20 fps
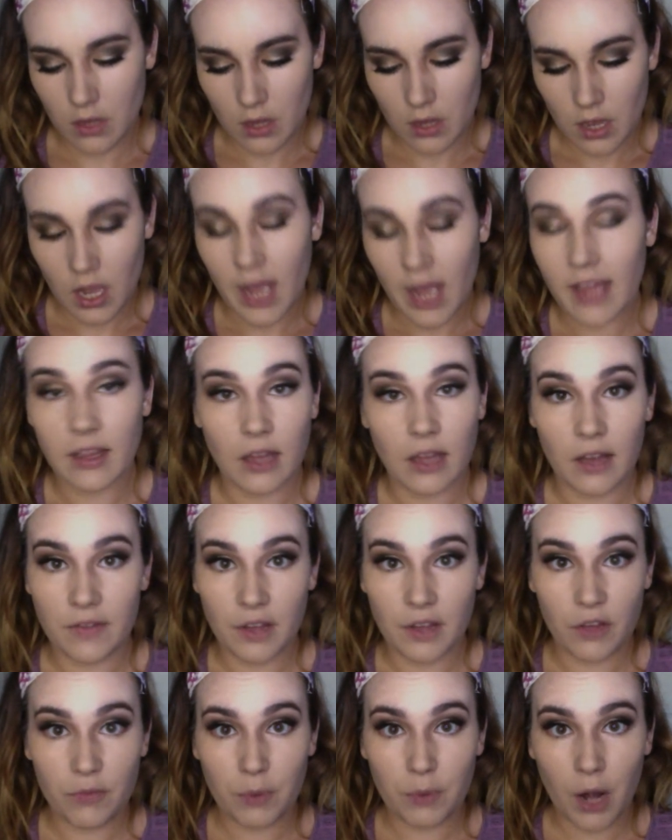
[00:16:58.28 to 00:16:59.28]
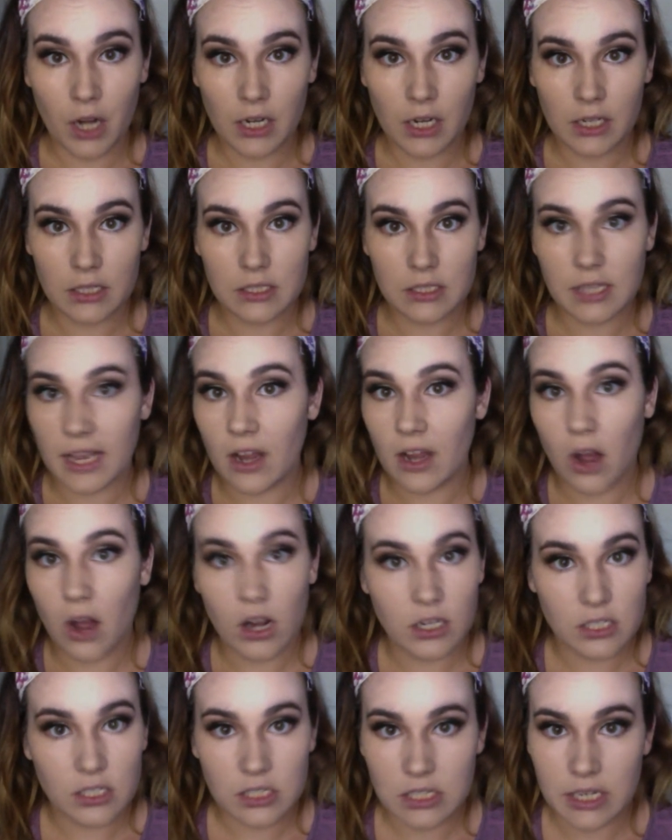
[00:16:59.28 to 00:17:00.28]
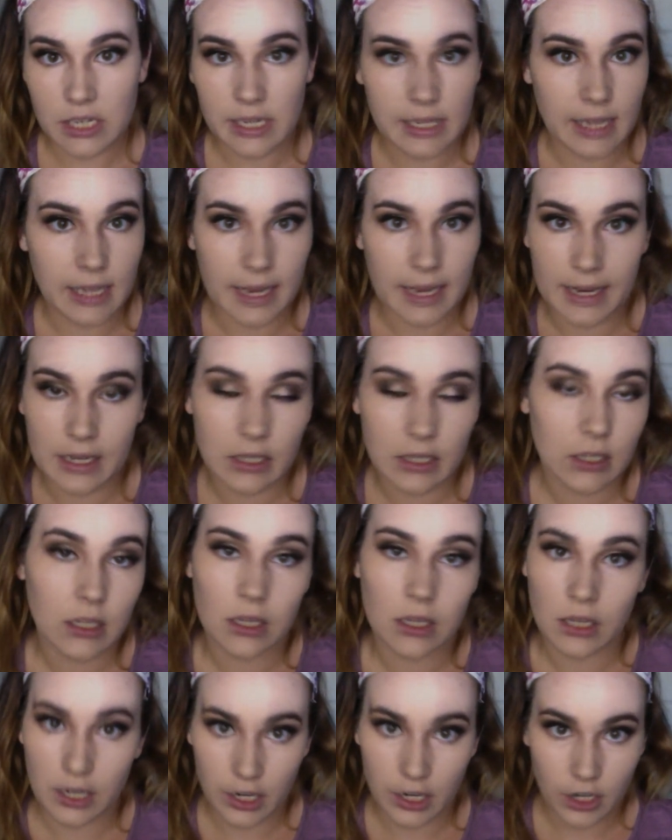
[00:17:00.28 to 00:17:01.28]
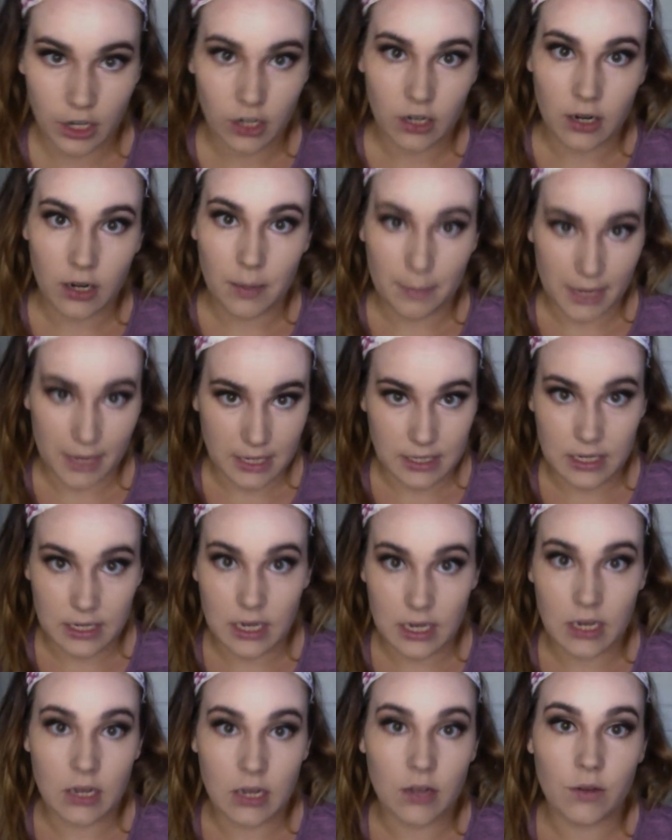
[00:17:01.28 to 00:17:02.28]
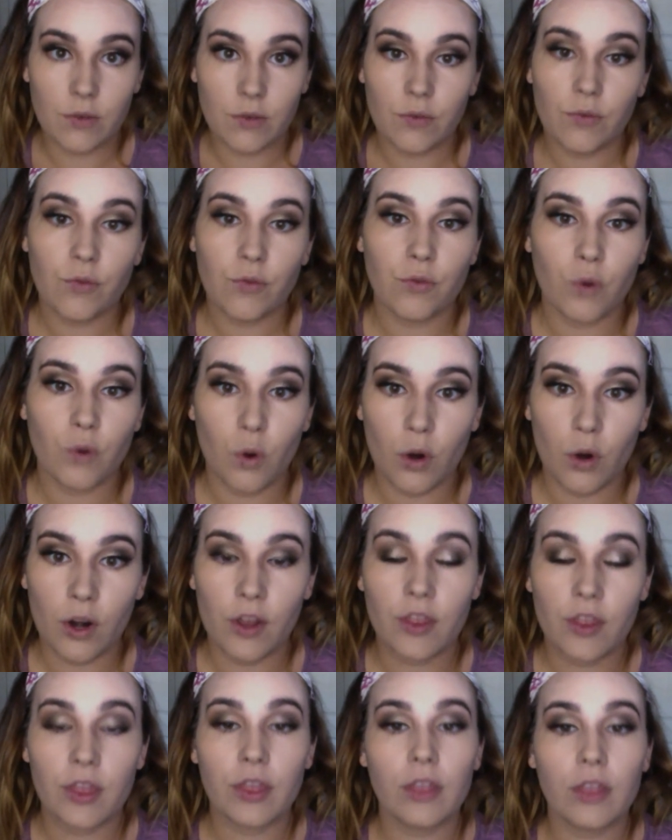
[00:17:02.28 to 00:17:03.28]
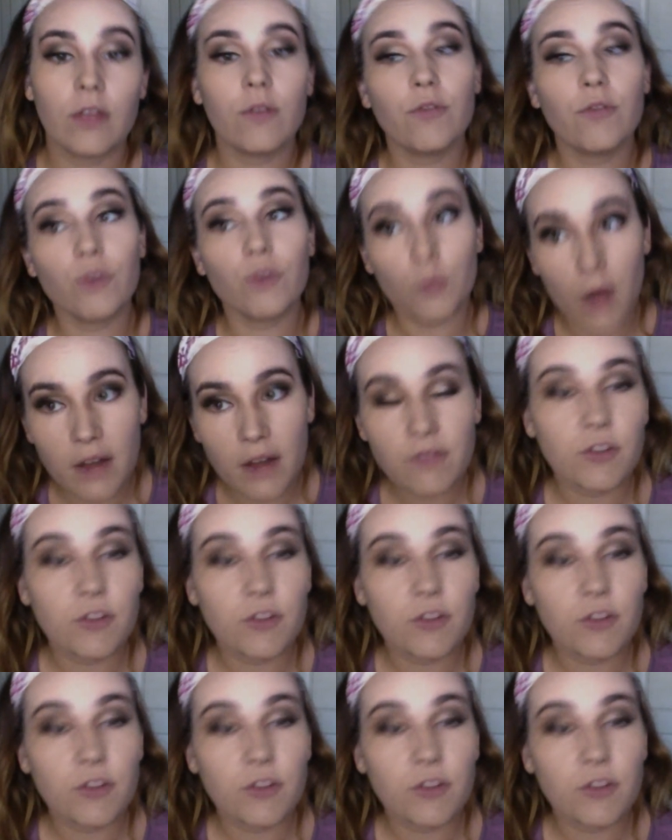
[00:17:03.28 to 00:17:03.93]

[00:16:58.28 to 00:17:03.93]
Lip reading: I love E.L.F. products. Like, honestly, like, they're amazing for one, for the